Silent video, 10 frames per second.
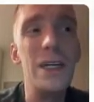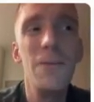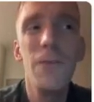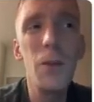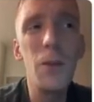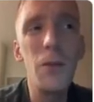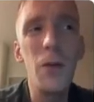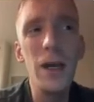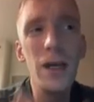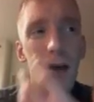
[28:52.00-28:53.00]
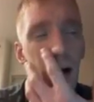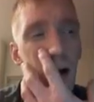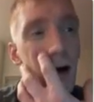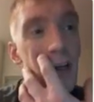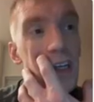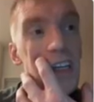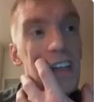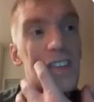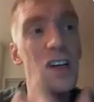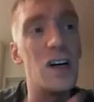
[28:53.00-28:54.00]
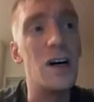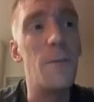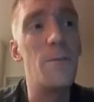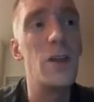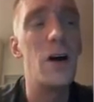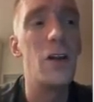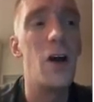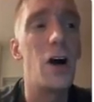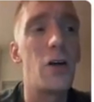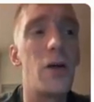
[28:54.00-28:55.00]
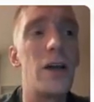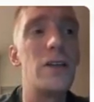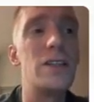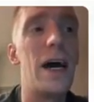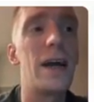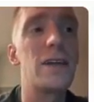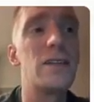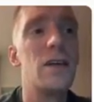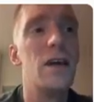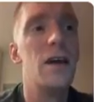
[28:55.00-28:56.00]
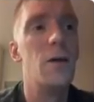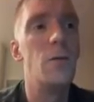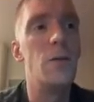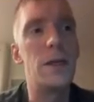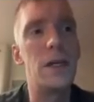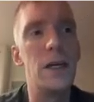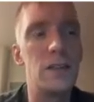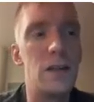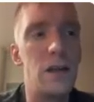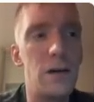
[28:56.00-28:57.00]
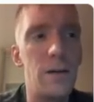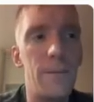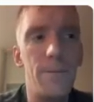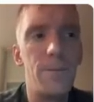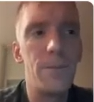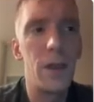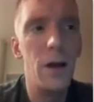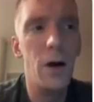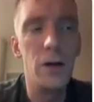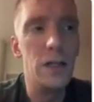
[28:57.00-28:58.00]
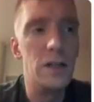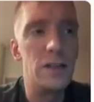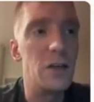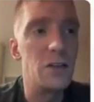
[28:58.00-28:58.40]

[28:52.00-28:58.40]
if I remember right on his on the hog rider attacks, because all you need is heal